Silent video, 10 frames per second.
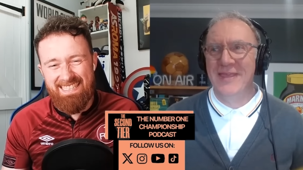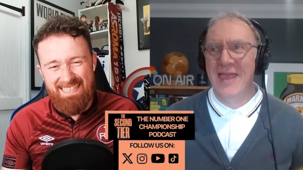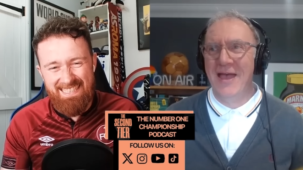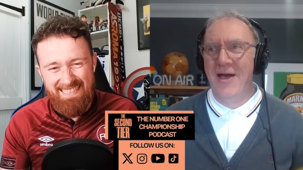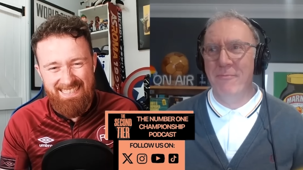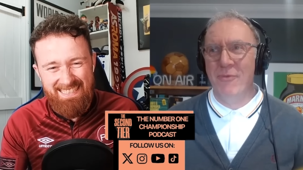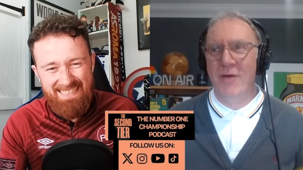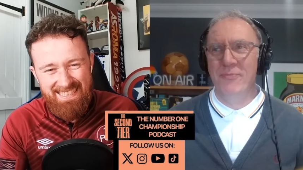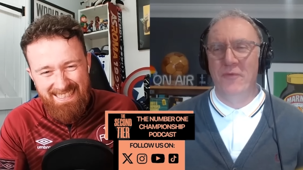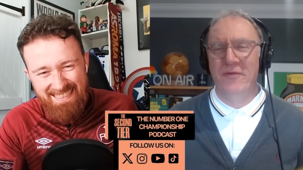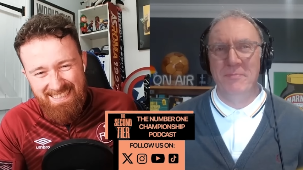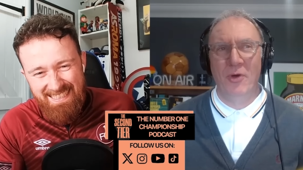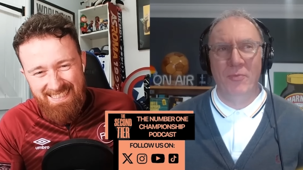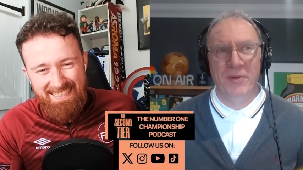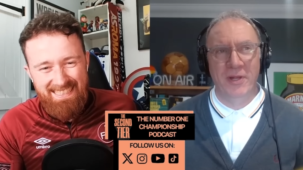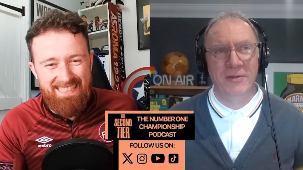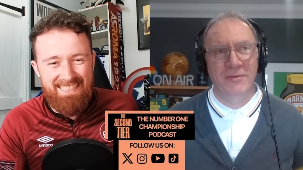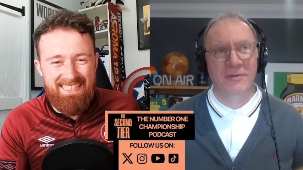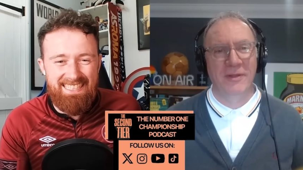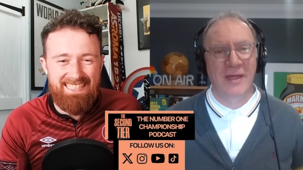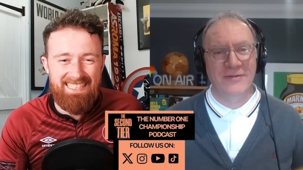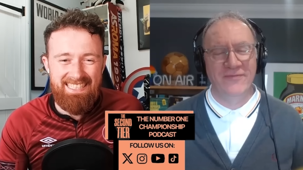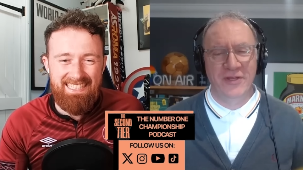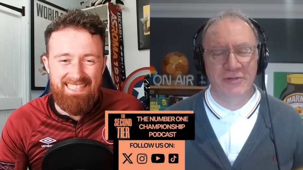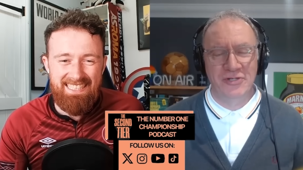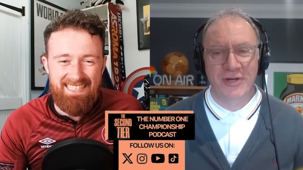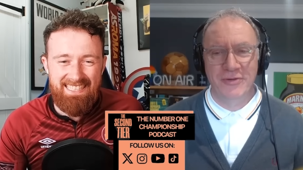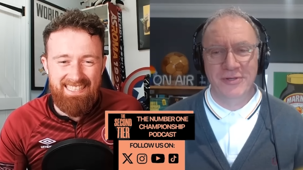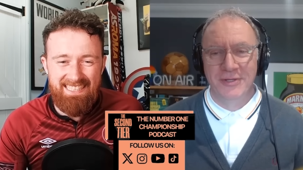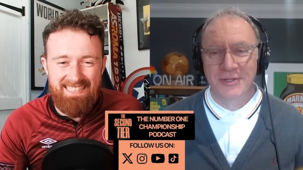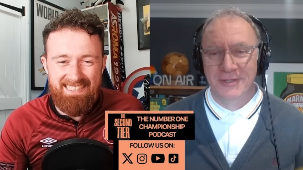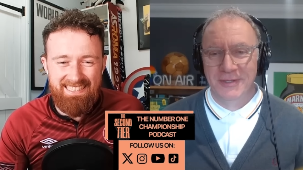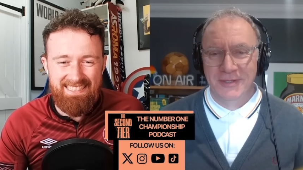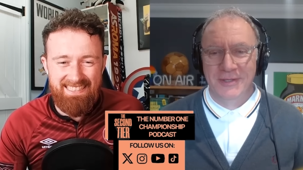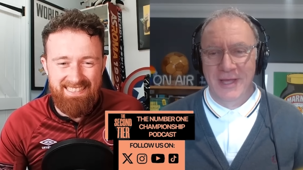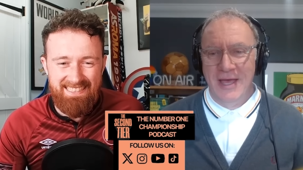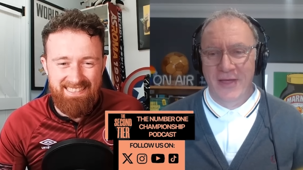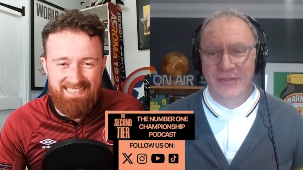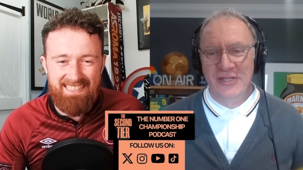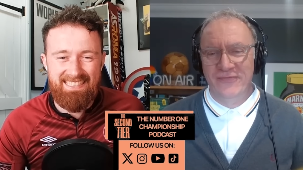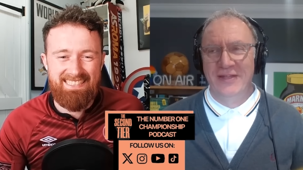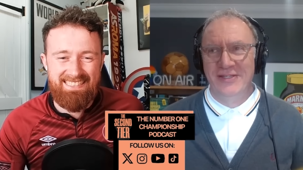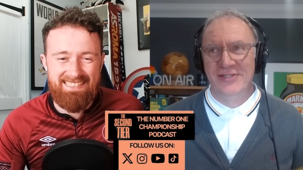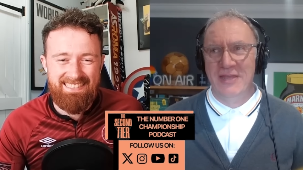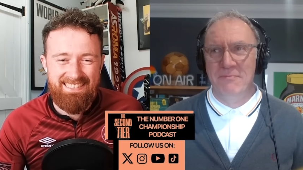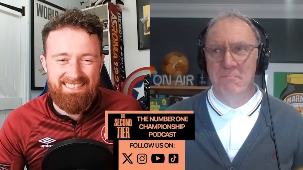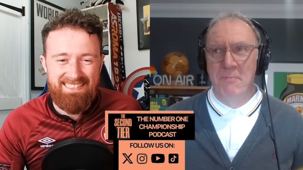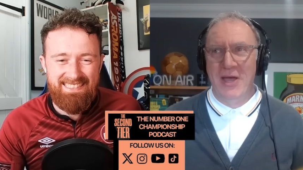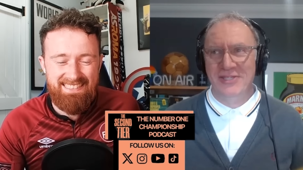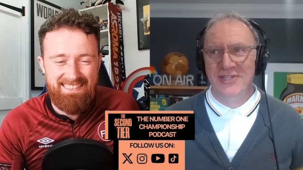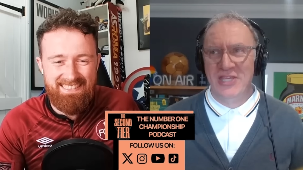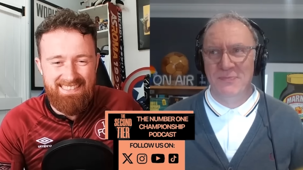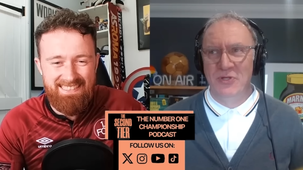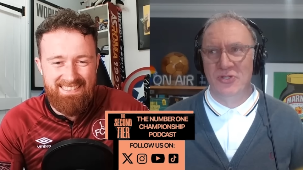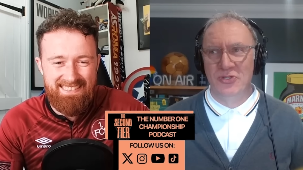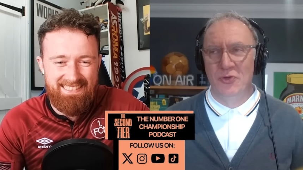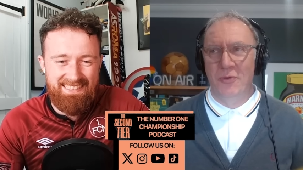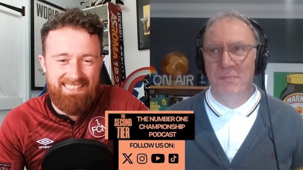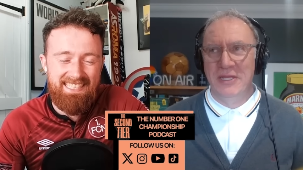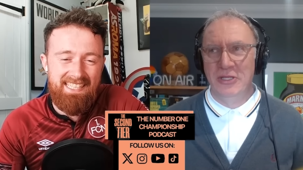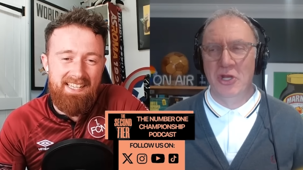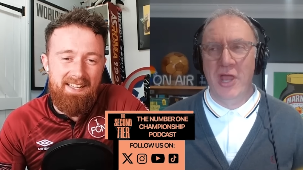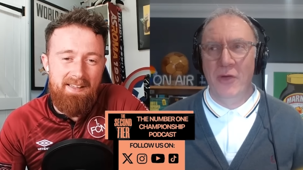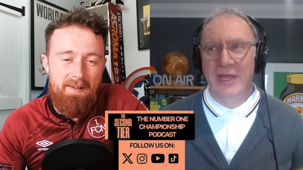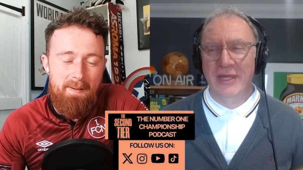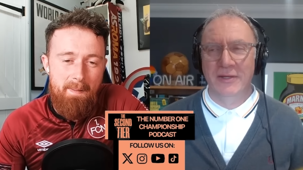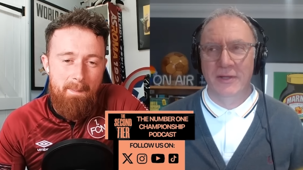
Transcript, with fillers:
Speaker 1: yeah, I'm, I'm not very popular at Vicarage Road. Uh, I think it's fair to say my assessment has not been glowing.